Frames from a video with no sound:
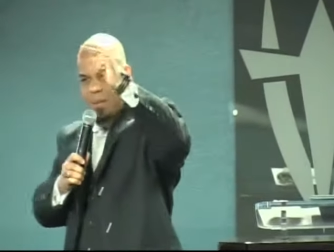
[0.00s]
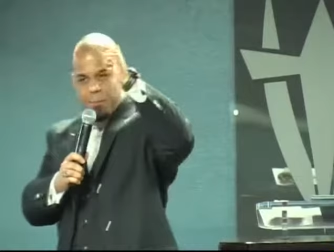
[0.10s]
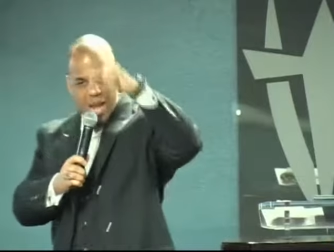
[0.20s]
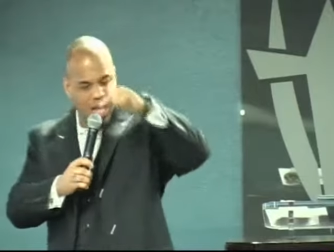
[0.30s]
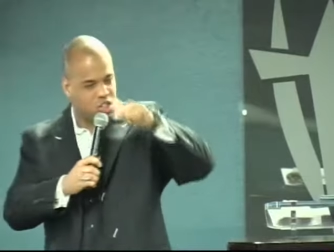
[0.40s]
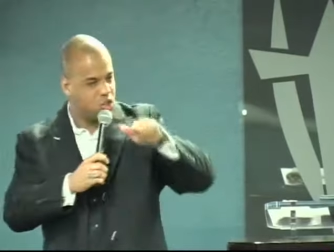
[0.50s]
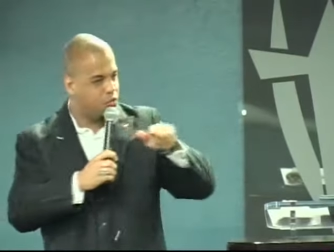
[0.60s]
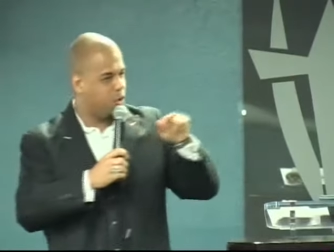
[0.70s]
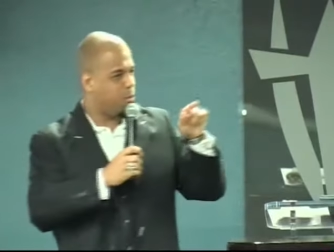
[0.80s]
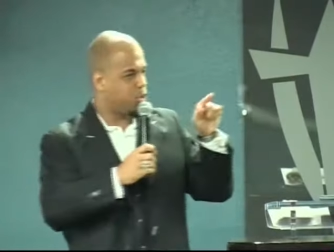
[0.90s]
that blocks you
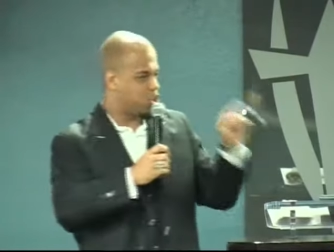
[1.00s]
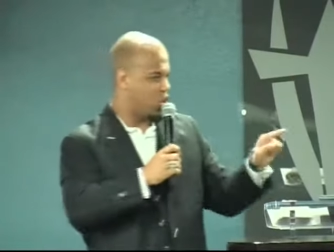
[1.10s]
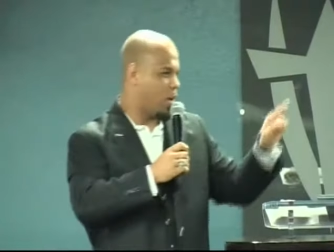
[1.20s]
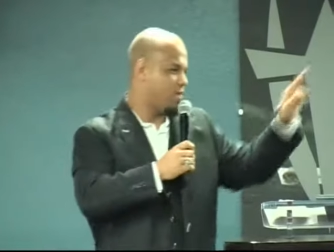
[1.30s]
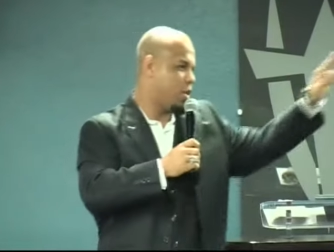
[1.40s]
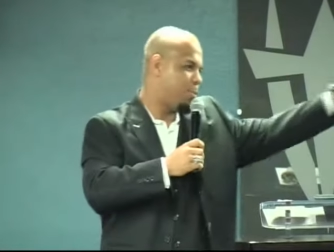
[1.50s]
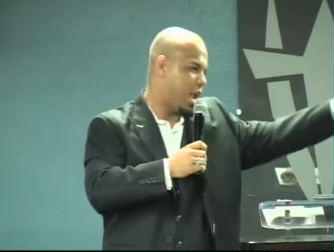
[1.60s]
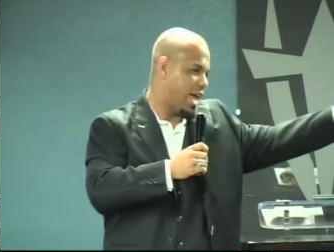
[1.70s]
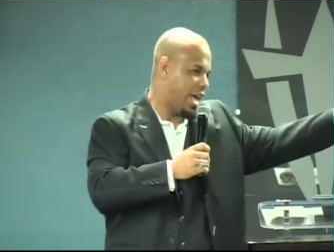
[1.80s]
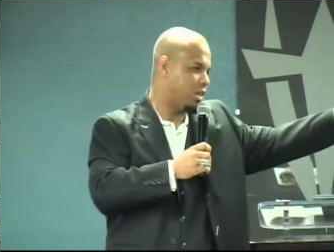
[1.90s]
from pursuing the
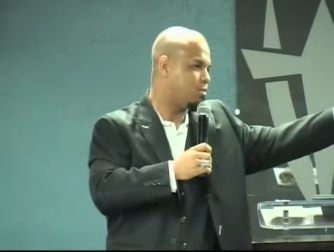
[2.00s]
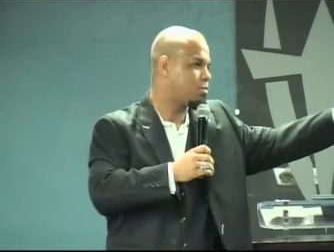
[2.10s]
plan?